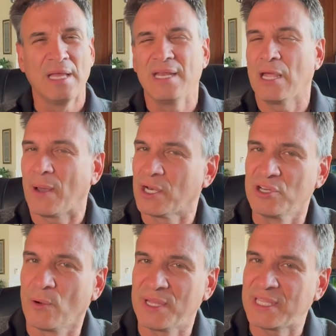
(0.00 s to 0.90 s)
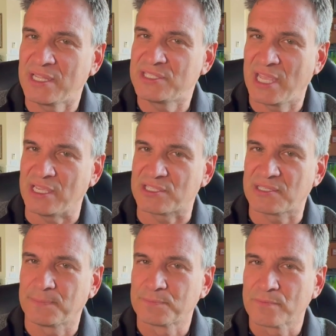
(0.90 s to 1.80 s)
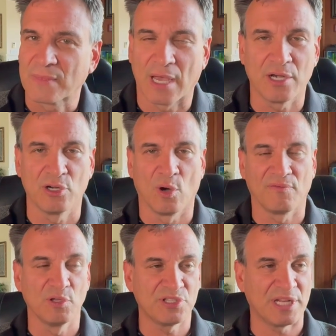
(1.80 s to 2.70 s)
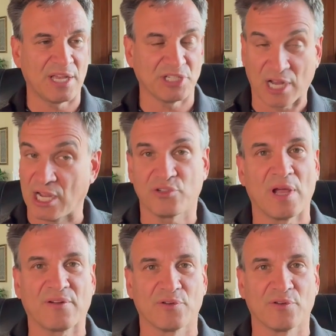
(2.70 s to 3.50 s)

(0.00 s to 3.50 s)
Now, I don't know what that takes. I don't know if Lucid has a contract,